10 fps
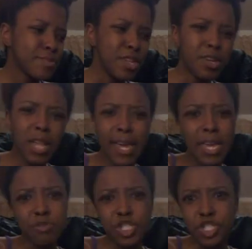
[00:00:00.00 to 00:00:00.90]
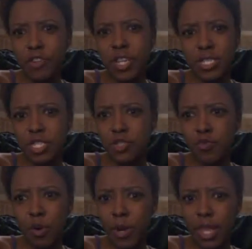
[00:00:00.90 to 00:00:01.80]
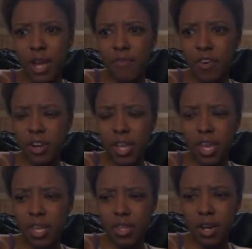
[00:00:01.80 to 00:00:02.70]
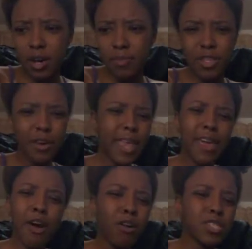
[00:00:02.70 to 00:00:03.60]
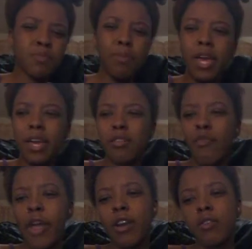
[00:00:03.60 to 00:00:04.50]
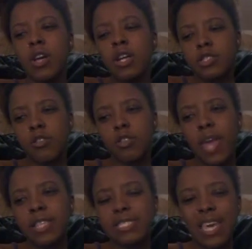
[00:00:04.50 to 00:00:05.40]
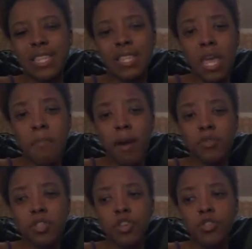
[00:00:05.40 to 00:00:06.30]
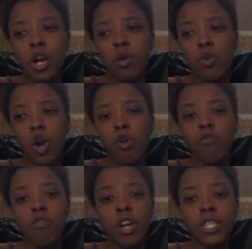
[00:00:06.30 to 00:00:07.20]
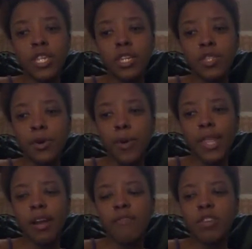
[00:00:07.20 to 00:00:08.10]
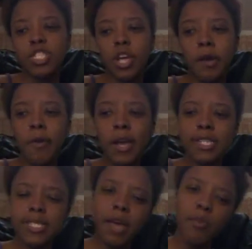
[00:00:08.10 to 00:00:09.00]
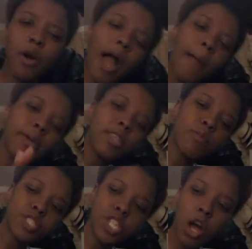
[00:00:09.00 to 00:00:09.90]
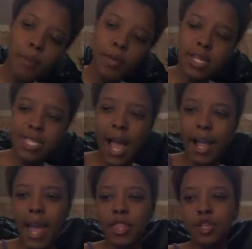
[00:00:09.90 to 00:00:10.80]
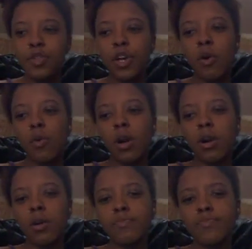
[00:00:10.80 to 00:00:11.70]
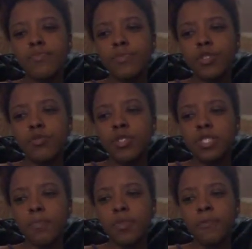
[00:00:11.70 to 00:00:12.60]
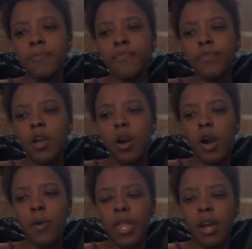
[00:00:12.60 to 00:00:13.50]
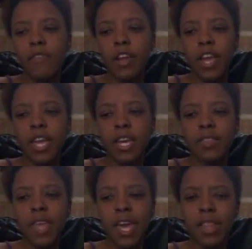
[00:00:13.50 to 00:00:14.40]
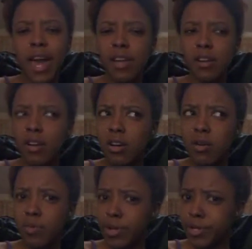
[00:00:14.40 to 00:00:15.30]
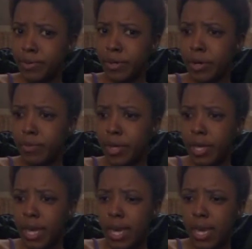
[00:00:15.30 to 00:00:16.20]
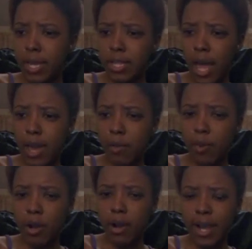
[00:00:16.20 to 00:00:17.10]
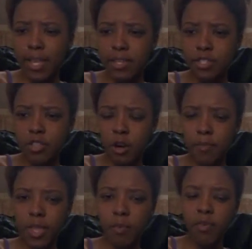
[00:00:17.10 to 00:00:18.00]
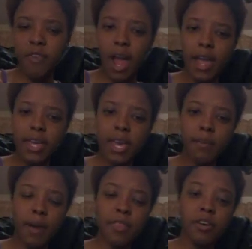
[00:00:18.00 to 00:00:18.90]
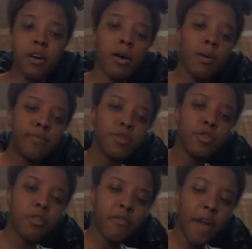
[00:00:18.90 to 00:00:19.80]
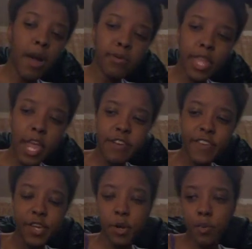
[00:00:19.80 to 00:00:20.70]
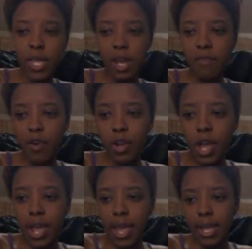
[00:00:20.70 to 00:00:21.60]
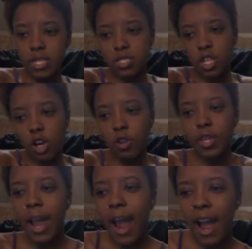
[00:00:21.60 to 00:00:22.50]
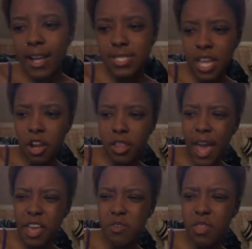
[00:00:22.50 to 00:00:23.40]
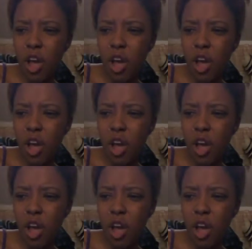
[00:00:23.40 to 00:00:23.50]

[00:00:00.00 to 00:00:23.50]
looked like he was drinking too or whatever, and they all just playing around. So they say that they about to go running or whatever, and Jacquay is like, well, I'll meet up with y'all because I gotta do something or whatever. And they like, where are you going? And he like, well, I gotta meet up with Cayenne by the the fountain area or whatever. And so the guys, they're like,